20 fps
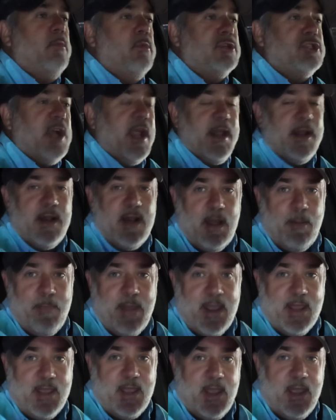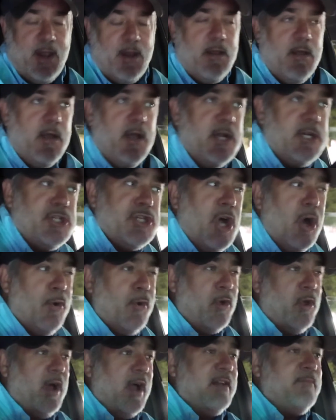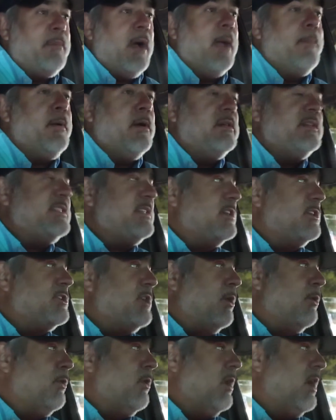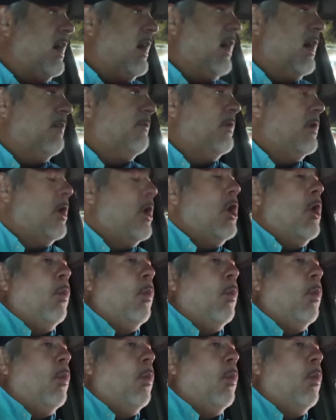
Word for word: which I ended up making total, I posted a total of,